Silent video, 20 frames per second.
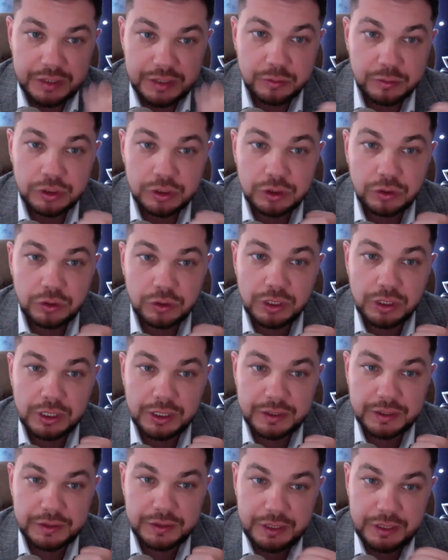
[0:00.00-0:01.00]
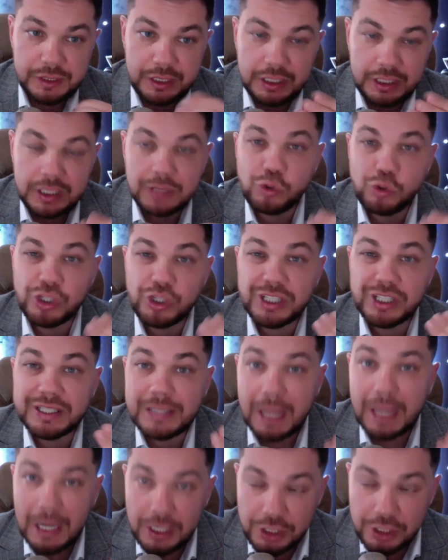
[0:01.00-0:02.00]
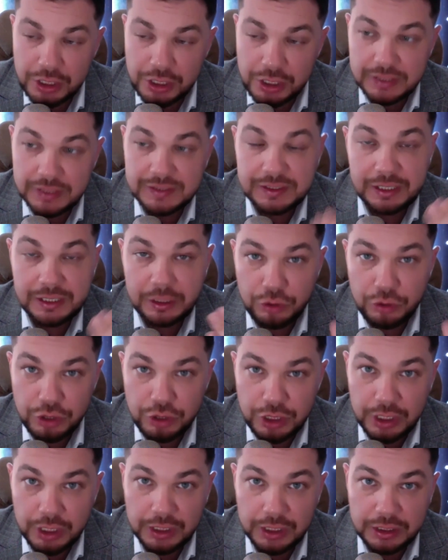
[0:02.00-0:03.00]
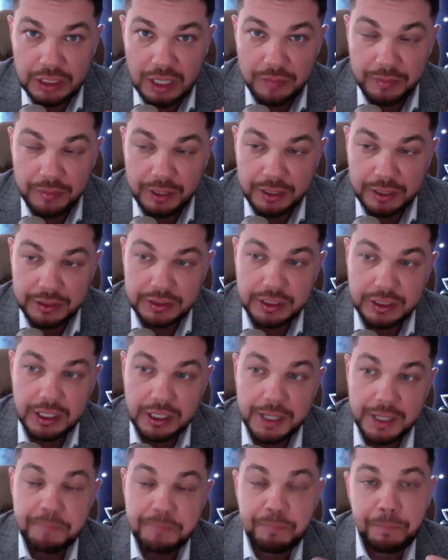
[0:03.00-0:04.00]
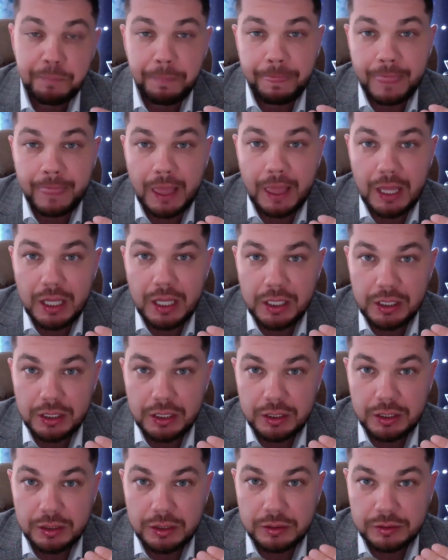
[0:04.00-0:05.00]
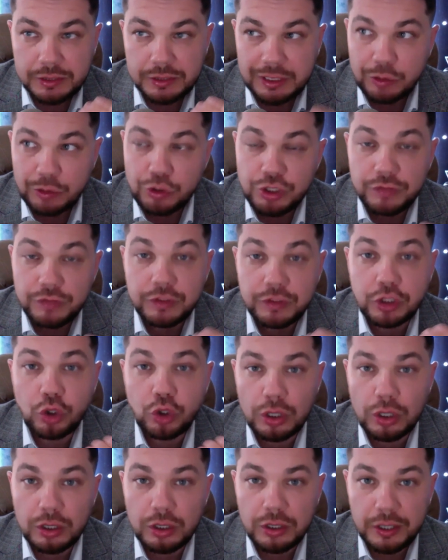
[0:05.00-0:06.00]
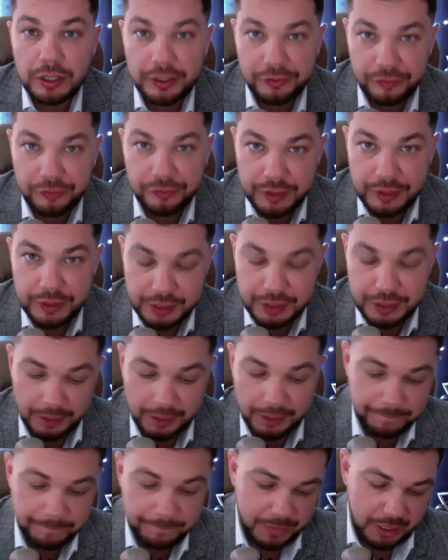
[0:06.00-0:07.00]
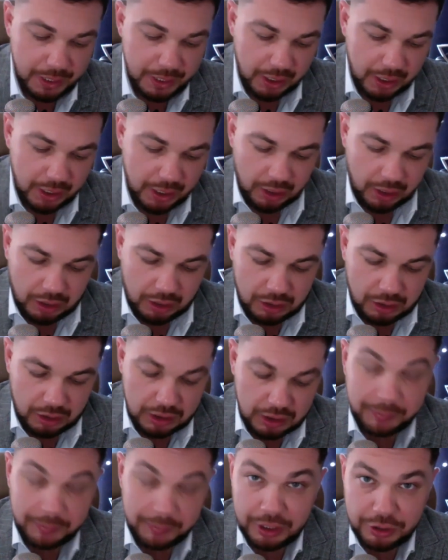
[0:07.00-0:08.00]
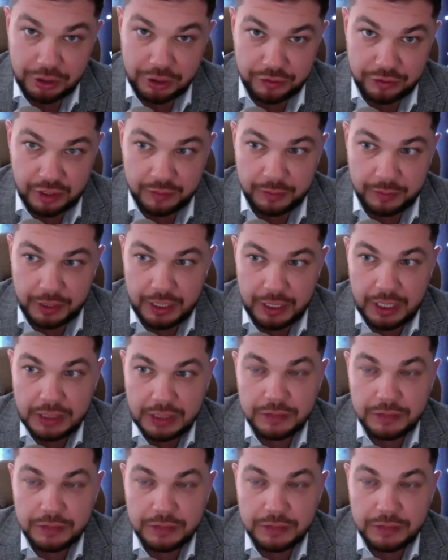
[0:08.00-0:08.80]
that are in demand, and that demand is going to grow. And the next milestone in the development of commercial project